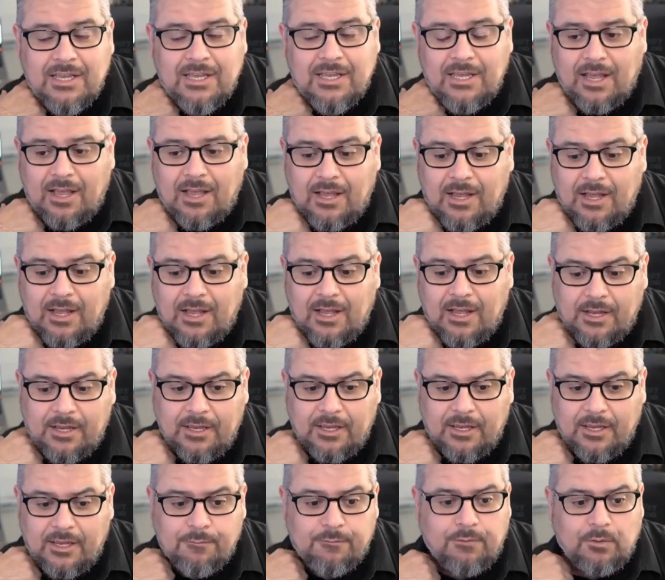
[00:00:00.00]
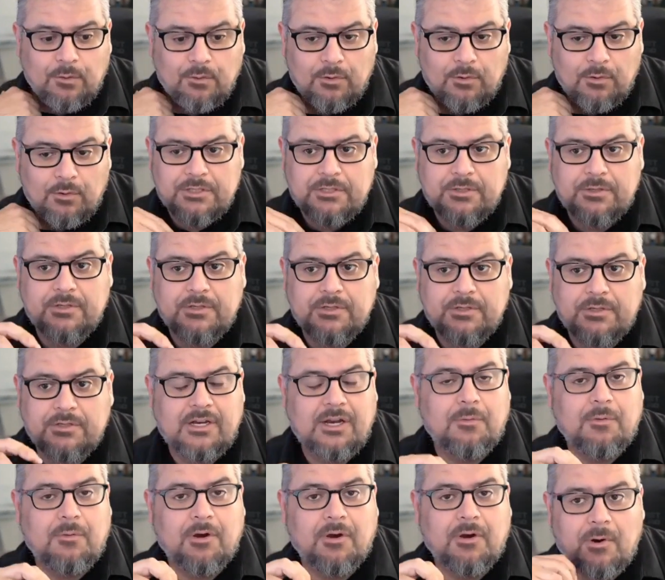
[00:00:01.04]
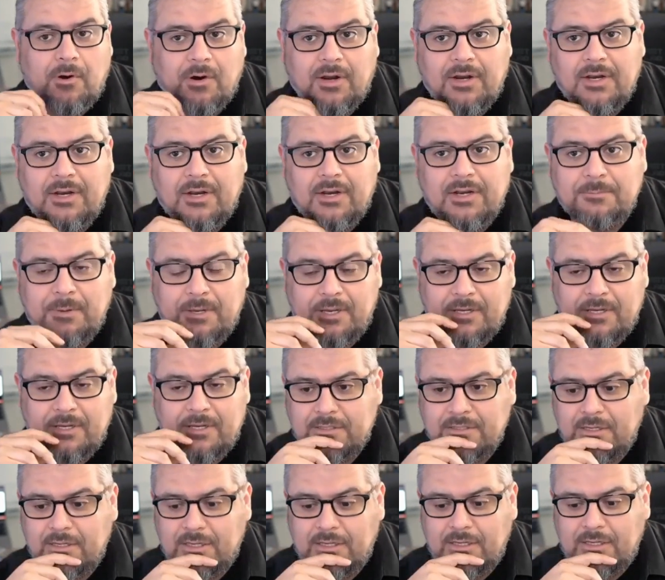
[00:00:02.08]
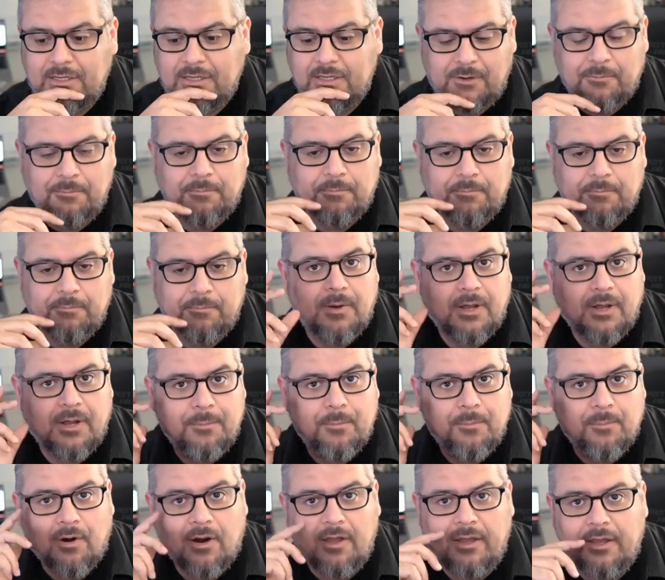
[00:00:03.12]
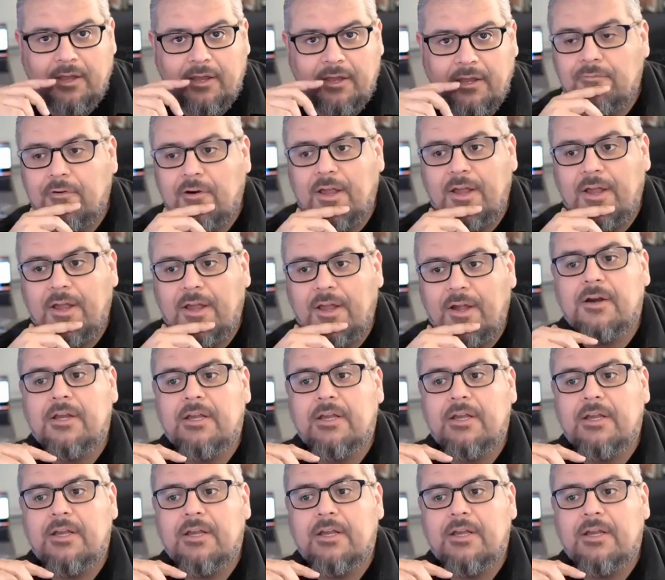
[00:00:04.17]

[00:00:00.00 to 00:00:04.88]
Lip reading: influencers in the network marketing space, my buddy Brian Fryer,